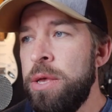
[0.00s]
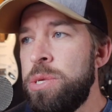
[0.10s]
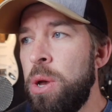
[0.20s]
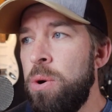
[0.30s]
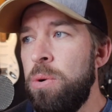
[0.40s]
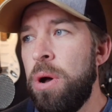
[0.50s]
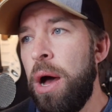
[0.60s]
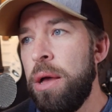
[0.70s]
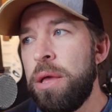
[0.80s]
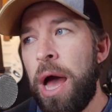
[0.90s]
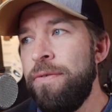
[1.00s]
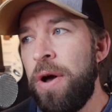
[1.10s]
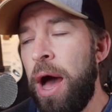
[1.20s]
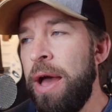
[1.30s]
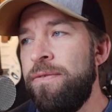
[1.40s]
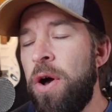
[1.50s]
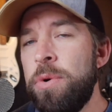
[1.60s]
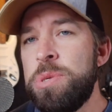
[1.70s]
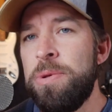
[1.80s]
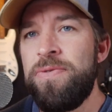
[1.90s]
So I've I've
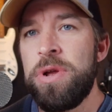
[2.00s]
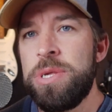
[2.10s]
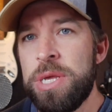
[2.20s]
always been very